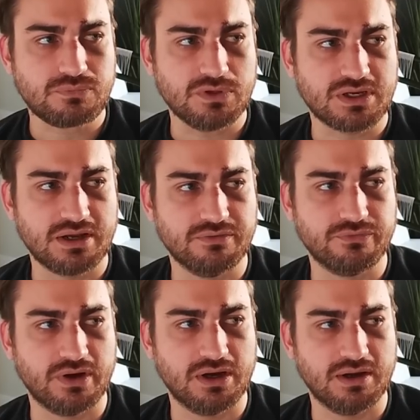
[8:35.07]
kind
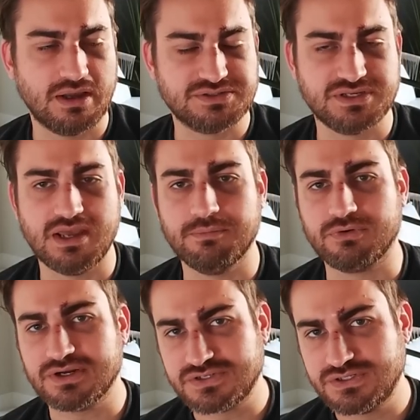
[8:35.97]
of uh, as the game
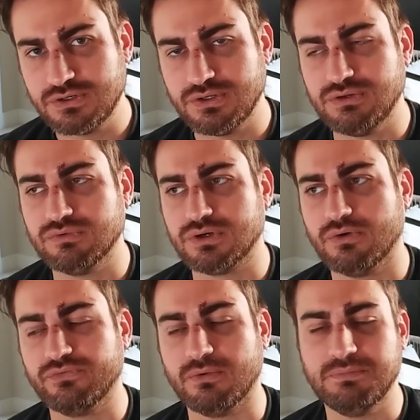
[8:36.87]
progresses here, you will
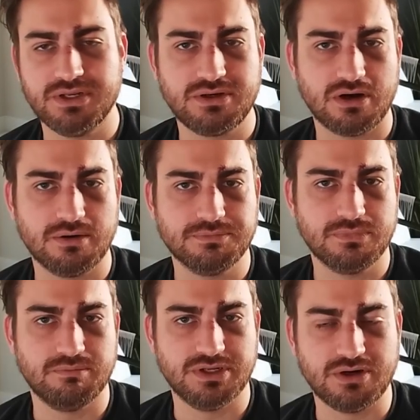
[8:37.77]
go from
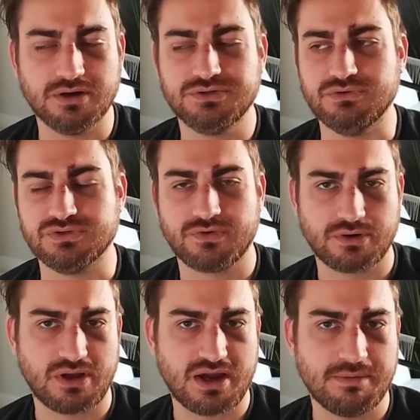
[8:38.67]
Midgard Midgard to
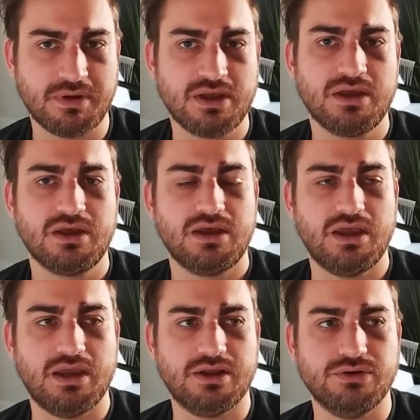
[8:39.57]
Svartalfheim,
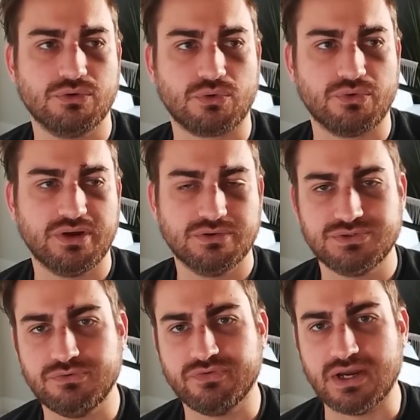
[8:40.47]
and your goal there is
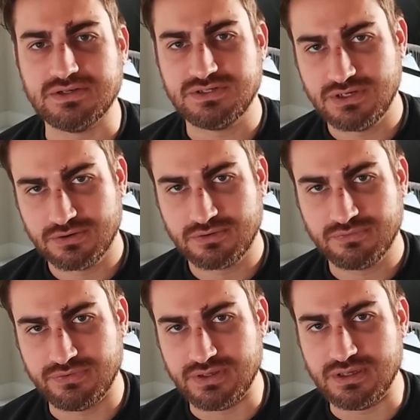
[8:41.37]
to find
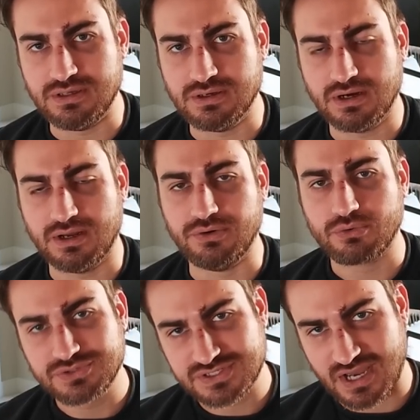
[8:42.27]
Tyr, the uh,
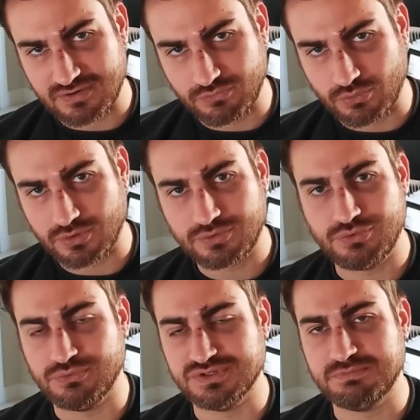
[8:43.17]
Norse god of war,
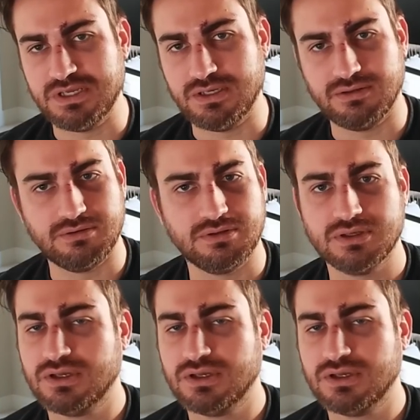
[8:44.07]
who is being